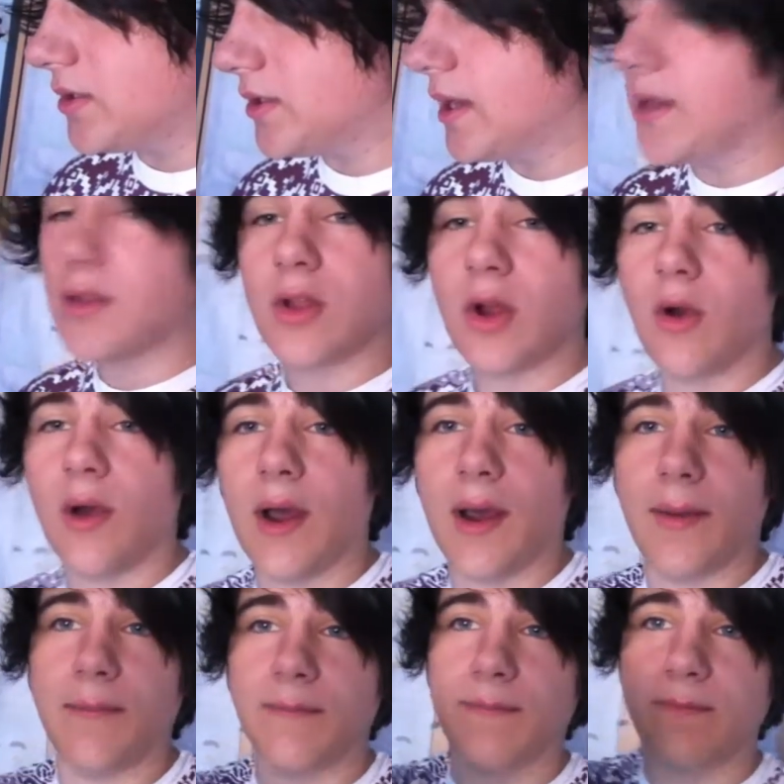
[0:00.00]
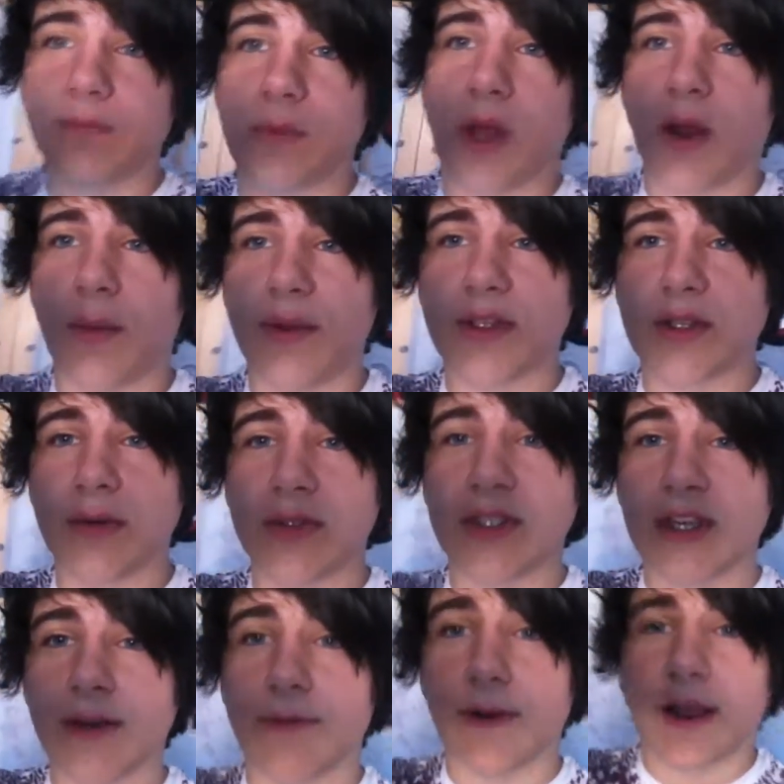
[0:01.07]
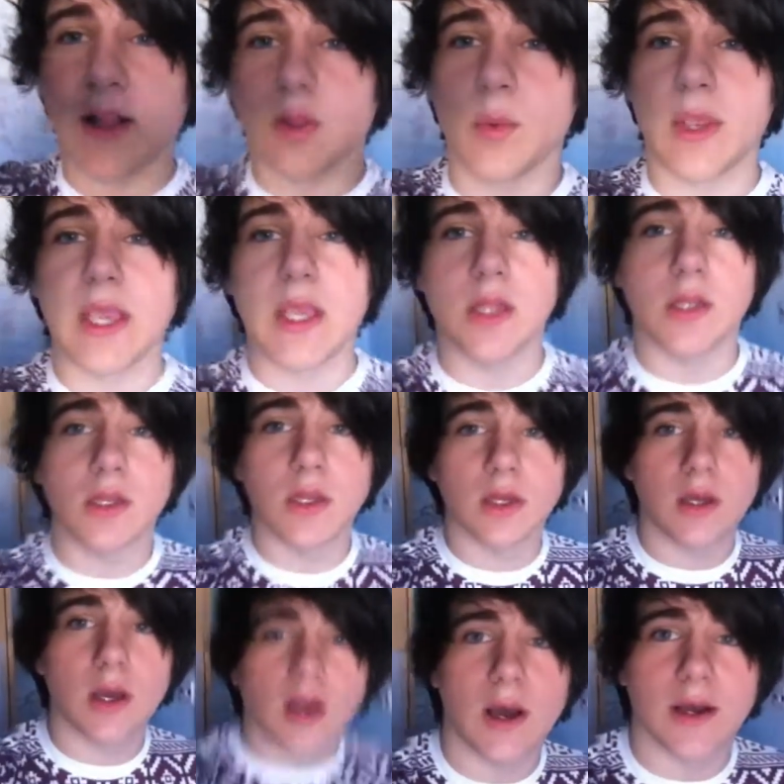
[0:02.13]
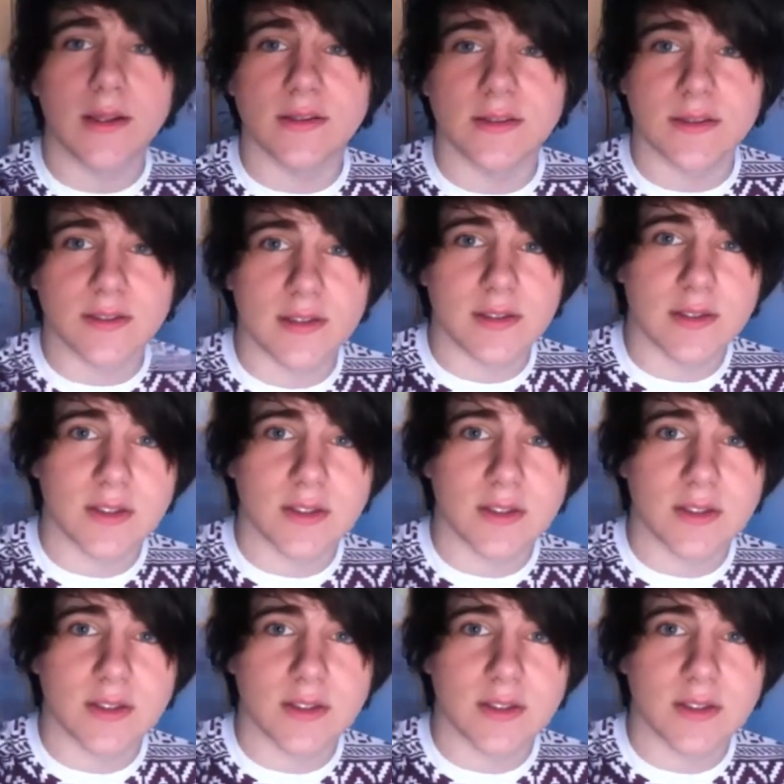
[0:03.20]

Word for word: yeah, no, I went to go and see her for Halloween, and